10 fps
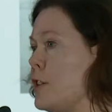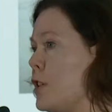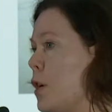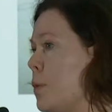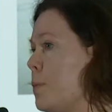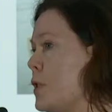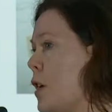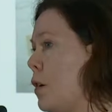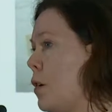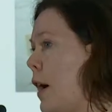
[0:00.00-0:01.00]
is you
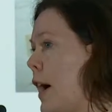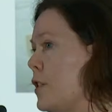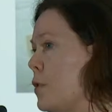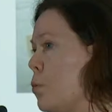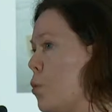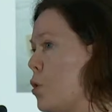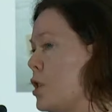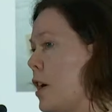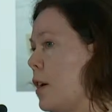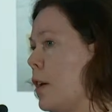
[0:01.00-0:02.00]
soak your hand in
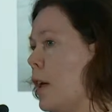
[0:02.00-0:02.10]
water